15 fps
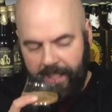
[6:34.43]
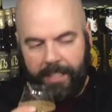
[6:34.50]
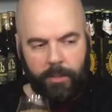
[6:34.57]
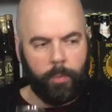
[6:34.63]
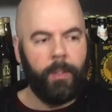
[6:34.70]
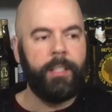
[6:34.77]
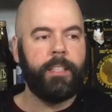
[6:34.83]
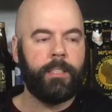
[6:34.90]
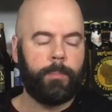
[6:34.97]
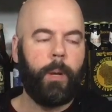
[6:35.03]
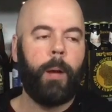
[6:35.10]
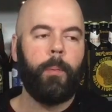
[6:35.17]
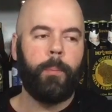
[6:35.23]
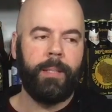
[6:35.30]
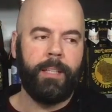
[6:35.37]
That sweetness
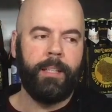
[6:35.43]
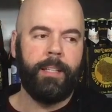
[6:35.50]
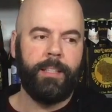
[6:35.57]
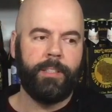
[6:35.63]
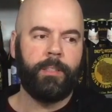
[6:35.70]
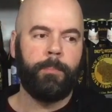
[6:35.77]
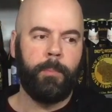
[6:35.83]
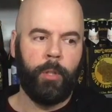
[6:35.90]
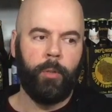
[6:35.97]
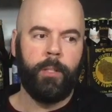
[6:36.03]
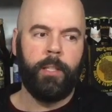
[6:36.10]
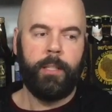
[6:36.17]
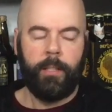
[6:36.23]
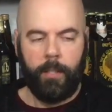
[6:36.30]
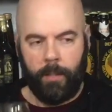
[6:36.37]
probably is
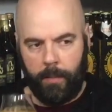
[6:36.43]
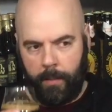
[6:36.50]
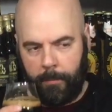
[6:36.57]
muted.